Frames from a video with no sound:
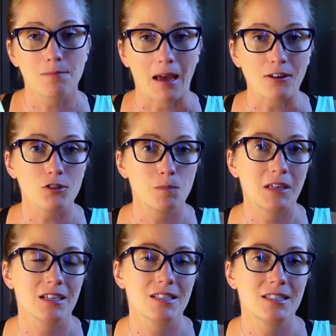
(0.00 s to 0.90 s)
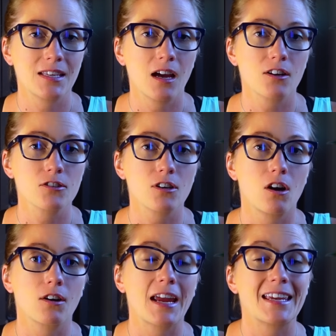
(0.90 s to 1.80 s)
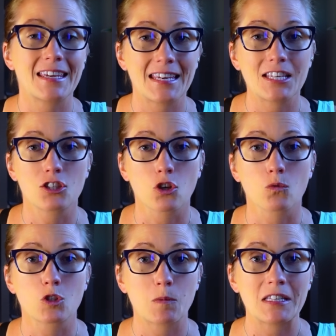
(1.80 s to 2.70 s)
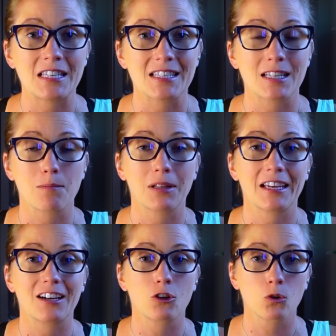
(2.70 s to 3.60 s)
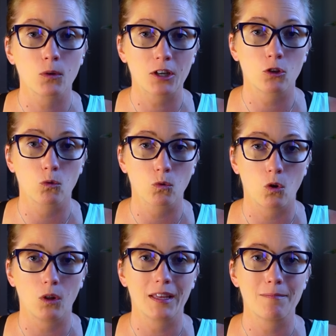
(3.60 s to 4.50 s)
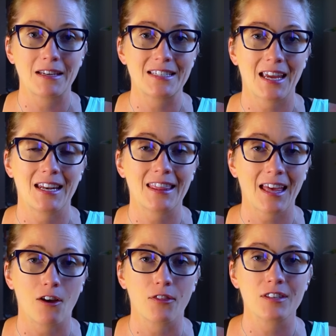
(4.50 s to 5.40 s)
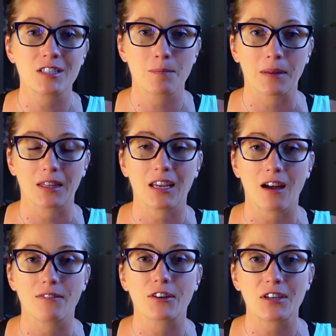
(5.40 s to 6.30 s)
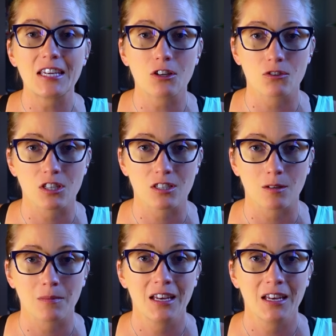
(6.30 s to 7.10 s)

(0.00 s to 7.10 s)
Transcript: matters because sea otters are a keystone species that play a critical role in maintaining the health and stability of their ecosystem,